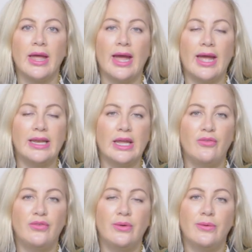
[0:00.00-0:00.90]
And
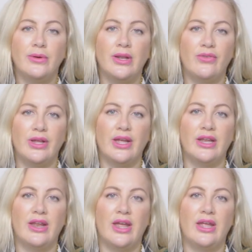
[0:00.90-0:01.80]
if you're living
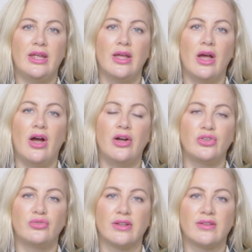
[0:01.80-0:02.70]
in a high
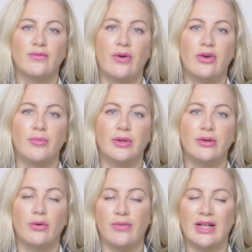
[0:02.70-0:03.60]
stress
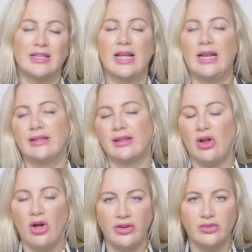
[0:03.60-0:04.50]
environment, or that cell is in
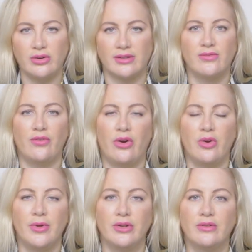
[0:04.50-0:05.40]
a high stress
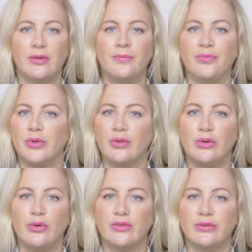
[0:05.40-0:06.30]
environment with
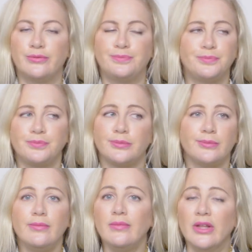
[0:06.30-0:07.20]
lots of
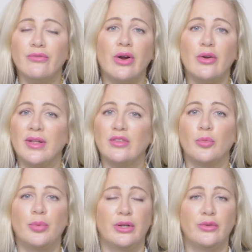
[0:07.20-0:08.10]
environmental
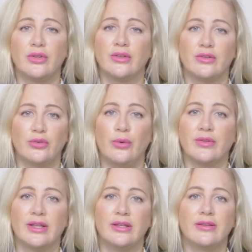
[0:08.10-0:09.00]
pollutants and
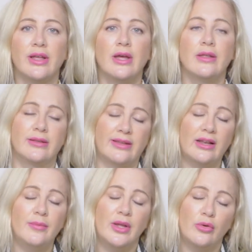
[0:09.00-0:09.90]
toxins, the
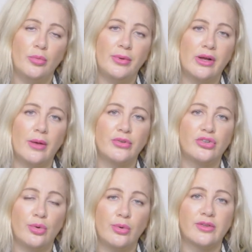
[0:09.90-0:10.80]
telomere will become
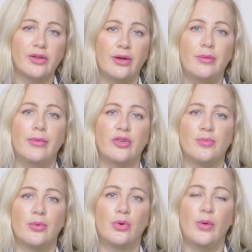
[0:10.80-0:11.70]
shorter much
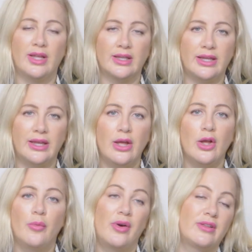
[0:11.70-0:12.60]
more quickly.
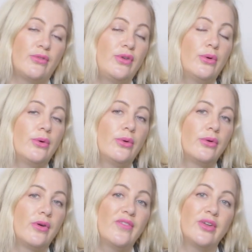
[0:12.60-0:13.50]
Whereas if you're
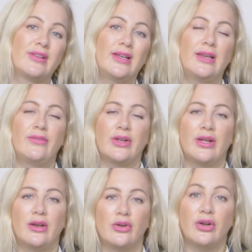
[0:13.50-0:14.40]
conversely living
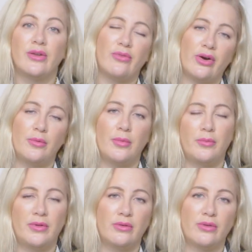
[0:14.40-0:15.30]
in a good
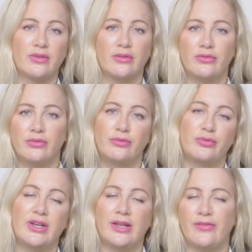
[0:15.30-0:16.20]
environment with lots of
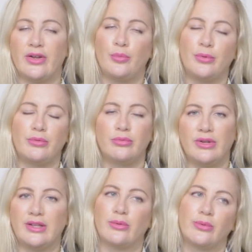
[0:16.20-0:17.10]
freely available
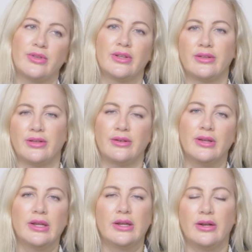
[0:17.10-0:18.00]
resources and
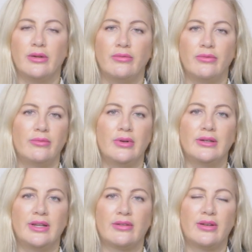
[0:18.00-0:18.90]

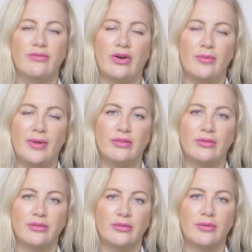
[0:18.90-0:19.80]
little
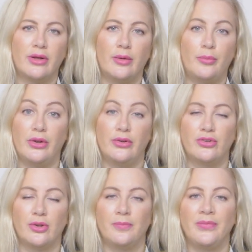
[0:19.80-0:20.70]
environmental
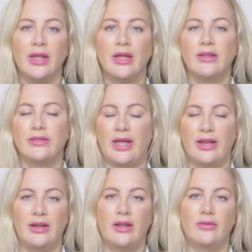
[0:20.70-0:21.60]
pollution,
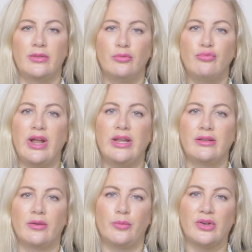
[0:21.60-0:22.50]
then the rate
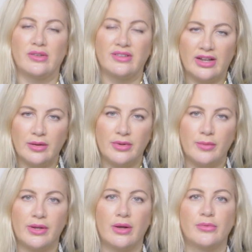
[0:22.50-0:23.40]
at which the
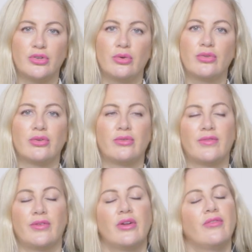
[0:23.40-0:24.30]
telomere becomes shorter
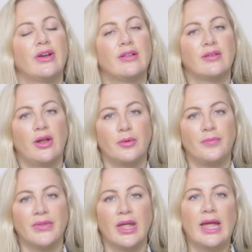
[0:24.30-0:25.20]
is very slow.
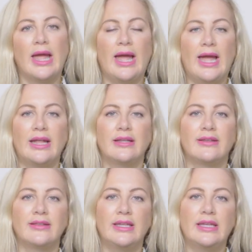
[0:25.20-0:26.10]

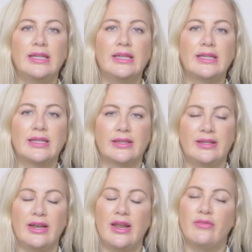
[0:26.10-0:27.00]
And these
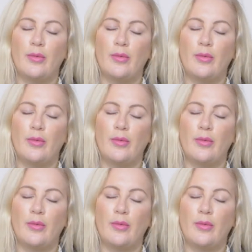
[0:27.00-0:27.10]
DNA